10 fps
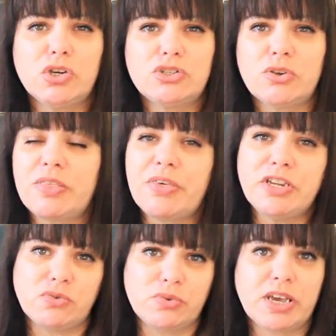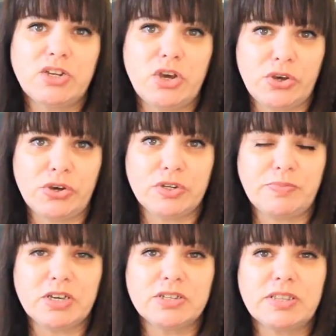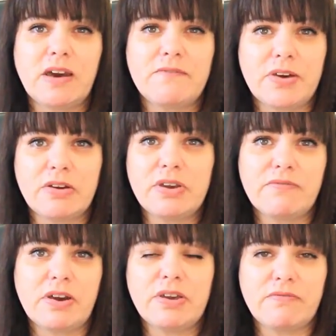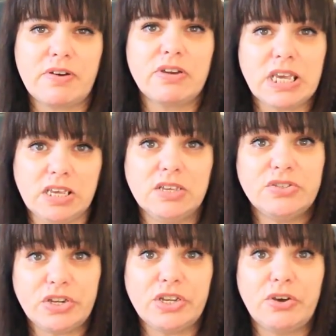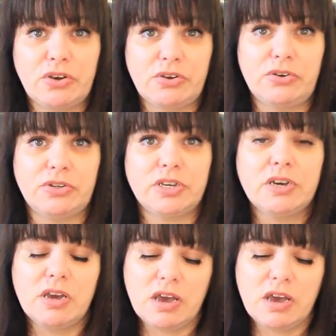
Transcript: so that they don't get hurt, because they are very, very, very easily hurt.